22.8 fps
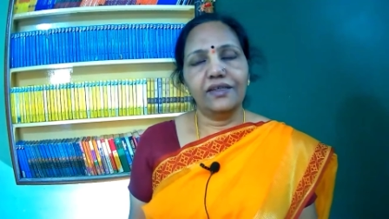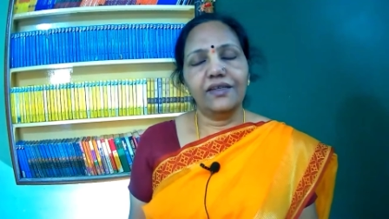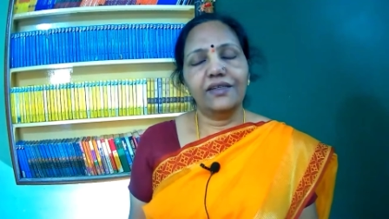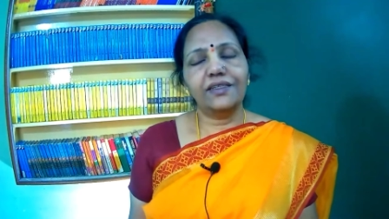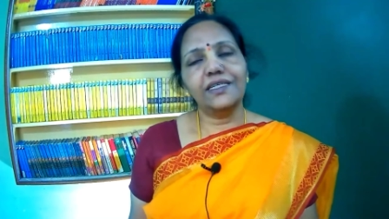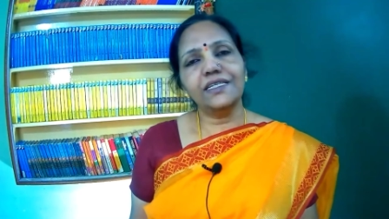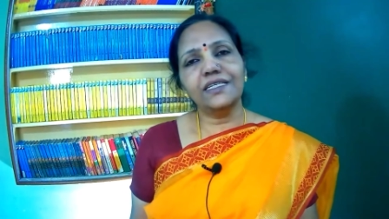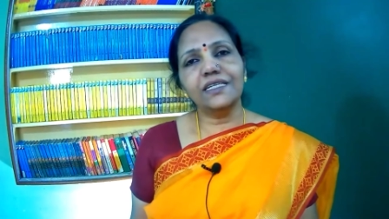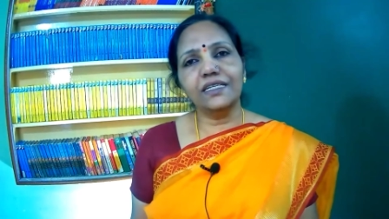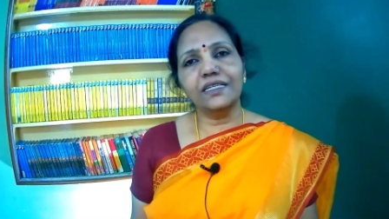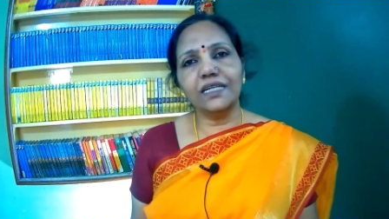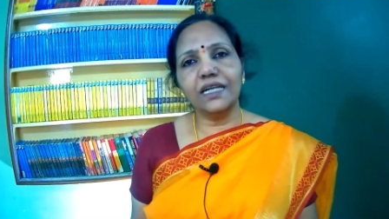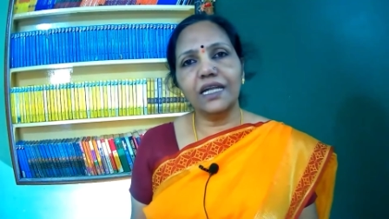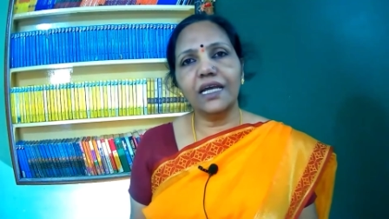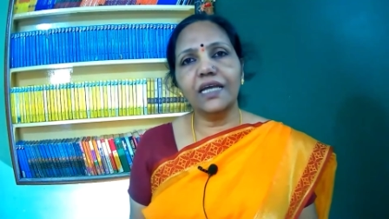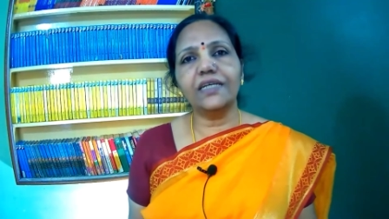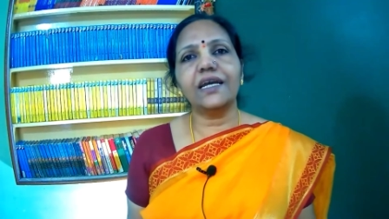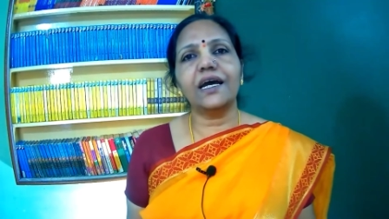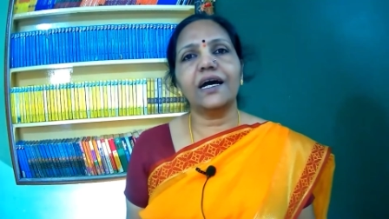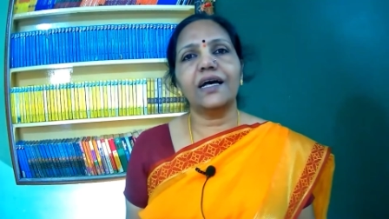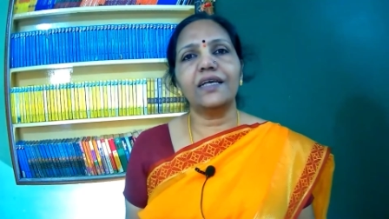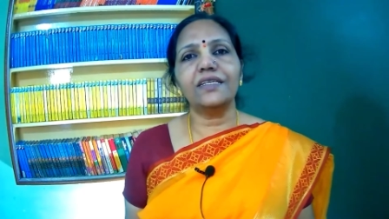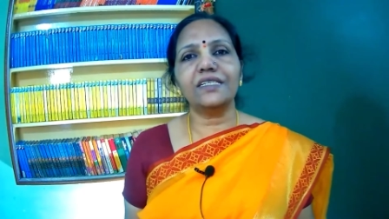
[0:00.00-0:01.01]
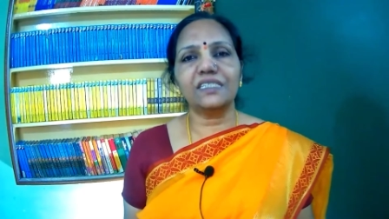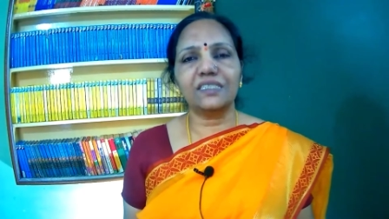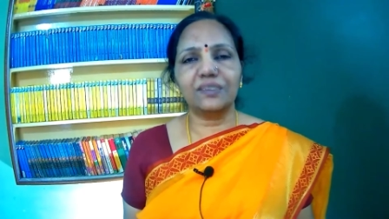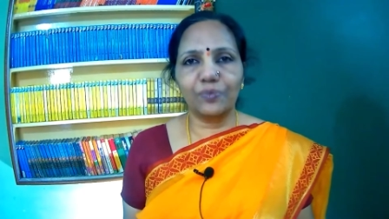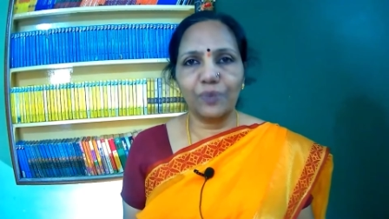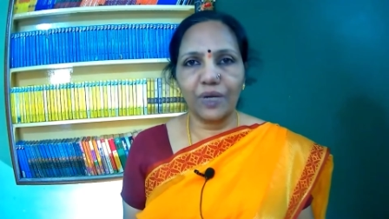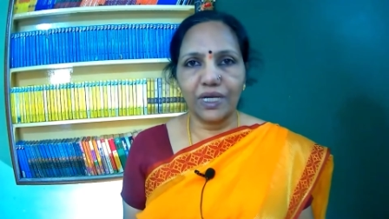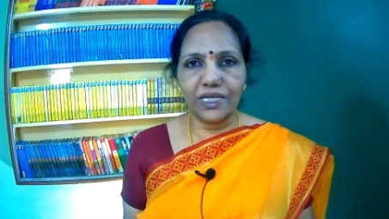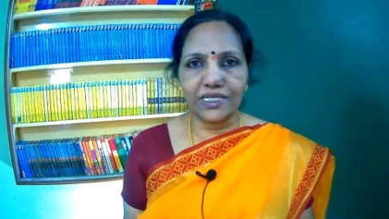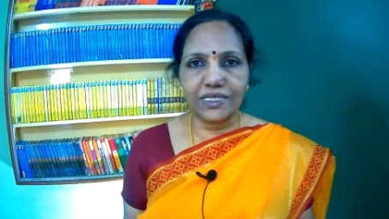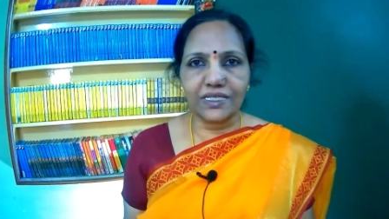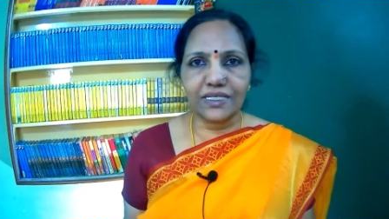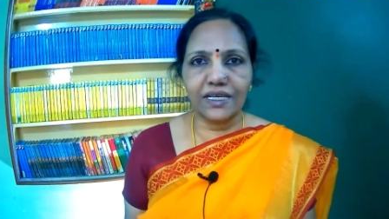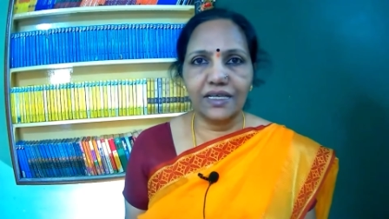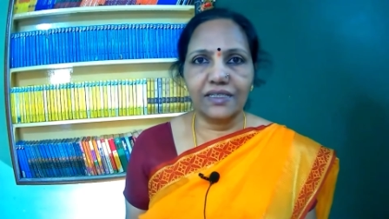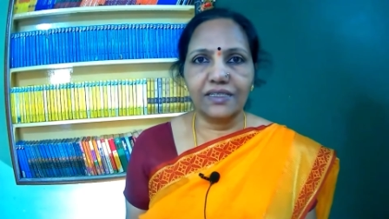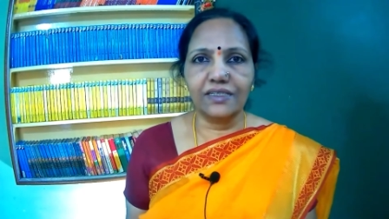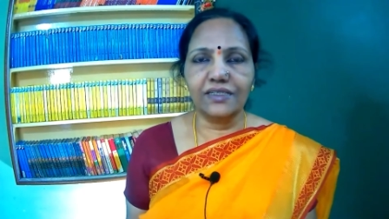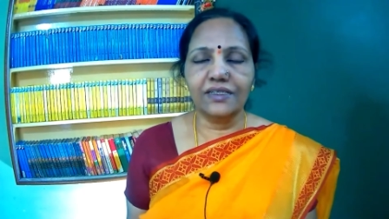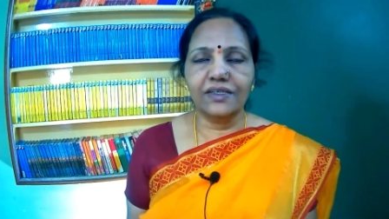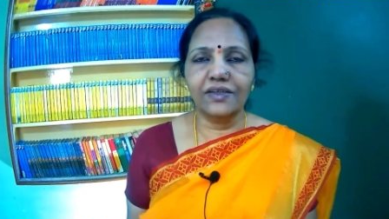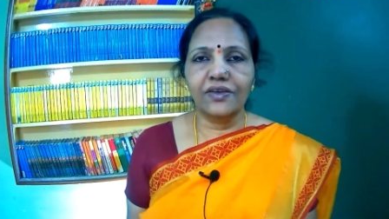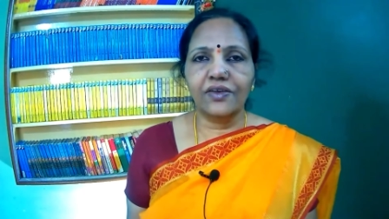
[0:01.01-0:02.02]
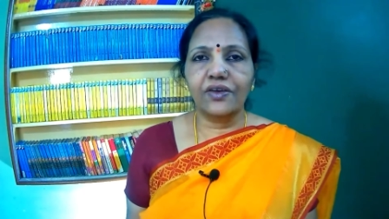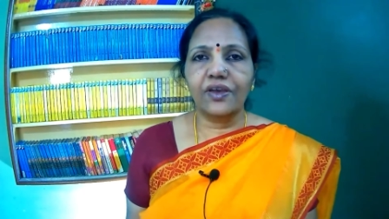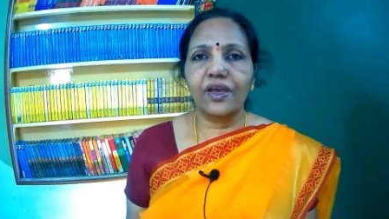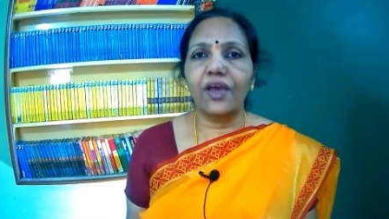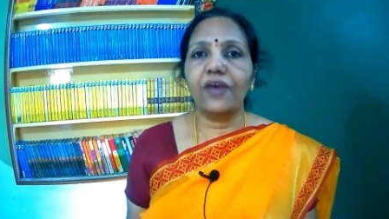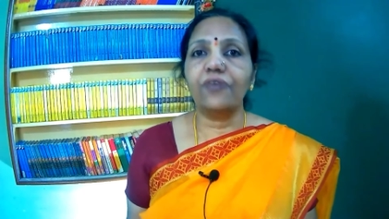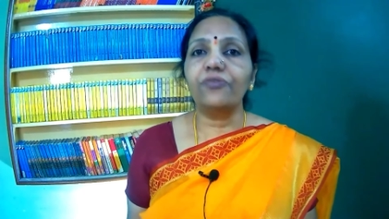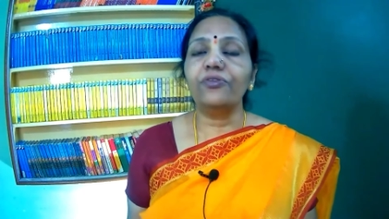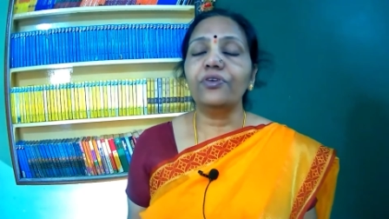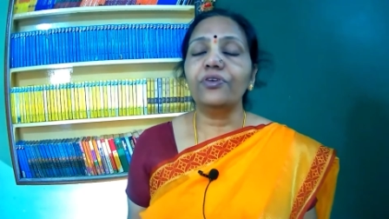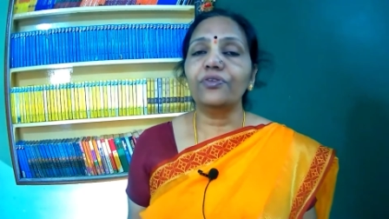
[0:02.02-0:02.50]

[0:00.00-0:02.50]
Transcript: Recently I asked my son, have